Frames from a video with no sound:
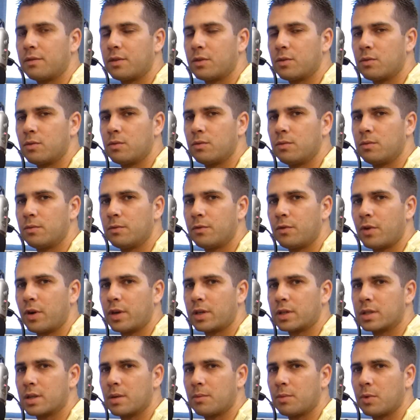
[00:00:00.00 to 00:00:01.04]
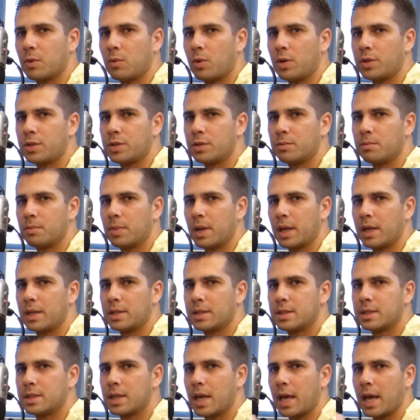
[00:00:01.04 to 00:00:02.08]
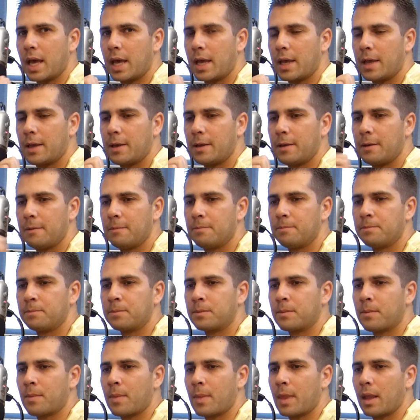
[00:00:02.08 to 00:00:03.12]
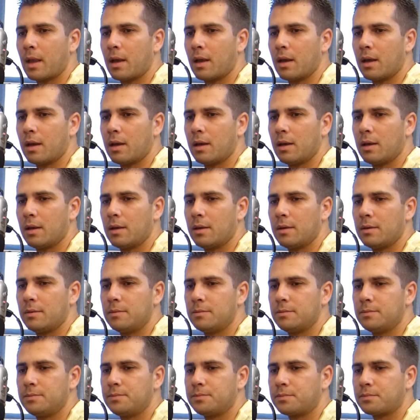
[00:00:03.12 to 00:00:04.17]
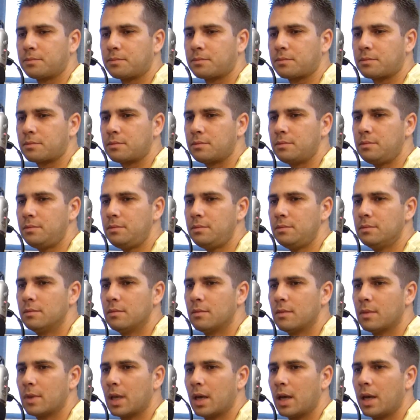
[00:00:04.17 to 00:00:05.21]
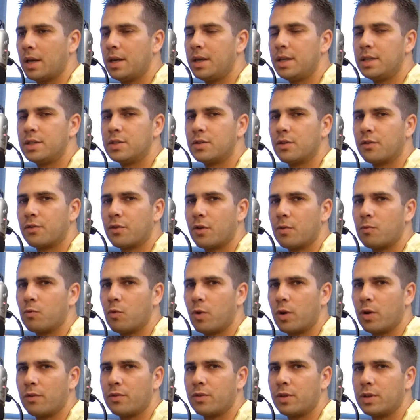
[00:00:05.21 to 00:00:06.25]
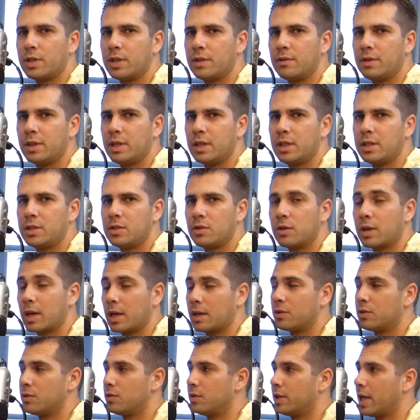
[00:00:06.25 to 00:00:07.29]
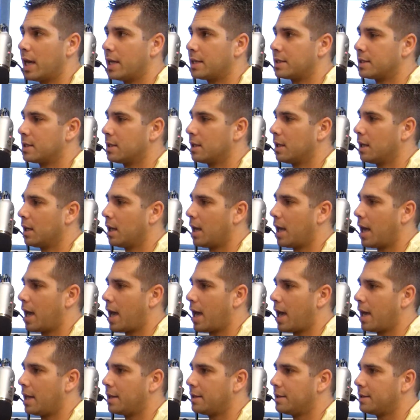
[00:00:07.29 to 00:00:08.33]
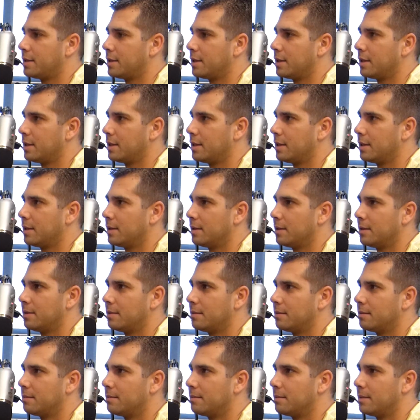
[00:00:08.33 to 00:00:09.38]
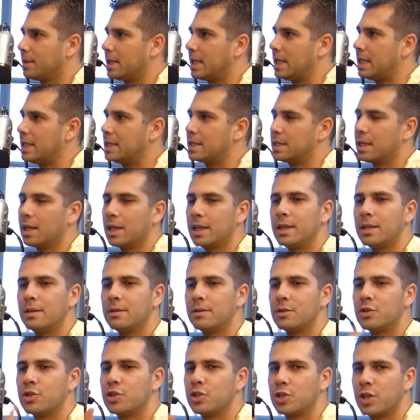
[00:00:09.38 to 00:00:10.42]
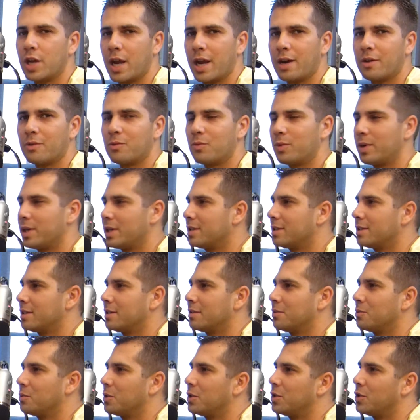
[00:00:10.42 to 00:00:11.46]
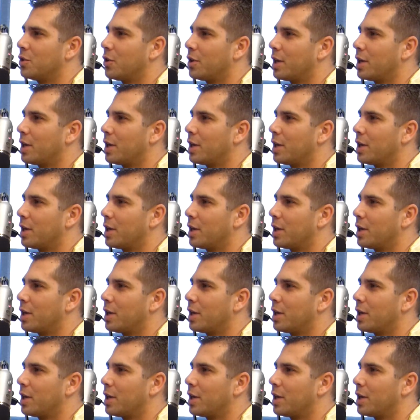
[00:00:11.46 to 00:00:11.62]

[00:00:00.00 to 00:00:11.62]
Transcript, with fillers: you for example want to place a um, an iso from one of your dvds you can do that and uh, easily share with with your